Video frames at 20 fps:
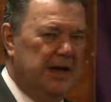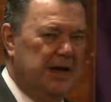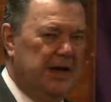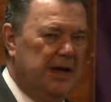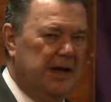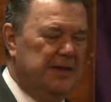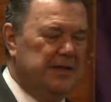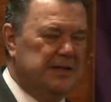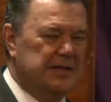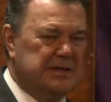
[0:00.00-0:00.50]

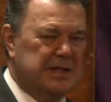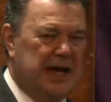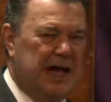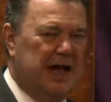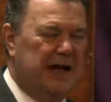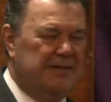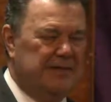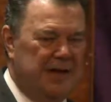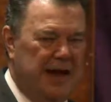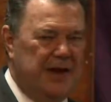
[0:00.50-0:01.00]
in the
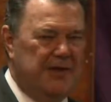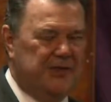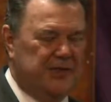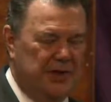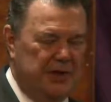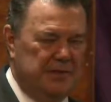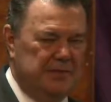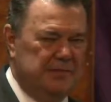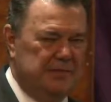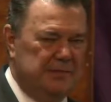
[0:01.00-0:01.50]

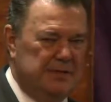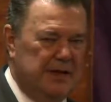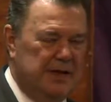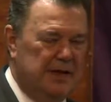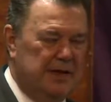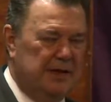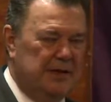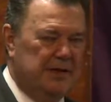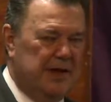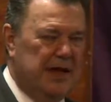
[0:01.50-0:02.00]
salvation
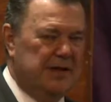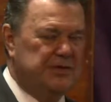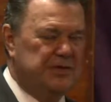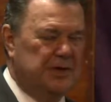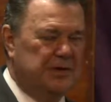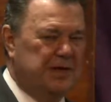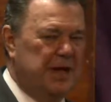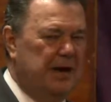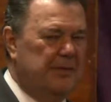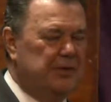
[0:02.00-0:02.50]
that
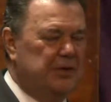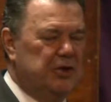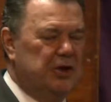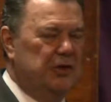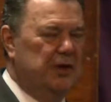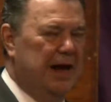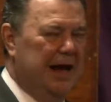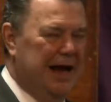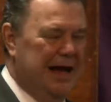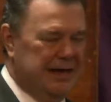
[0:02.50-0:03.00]
should come unto
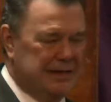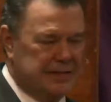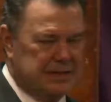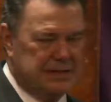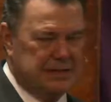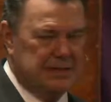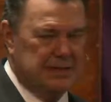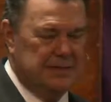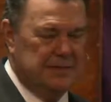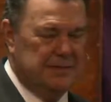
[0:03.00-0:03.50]

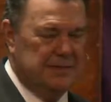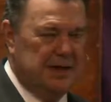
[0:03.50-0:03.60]
us,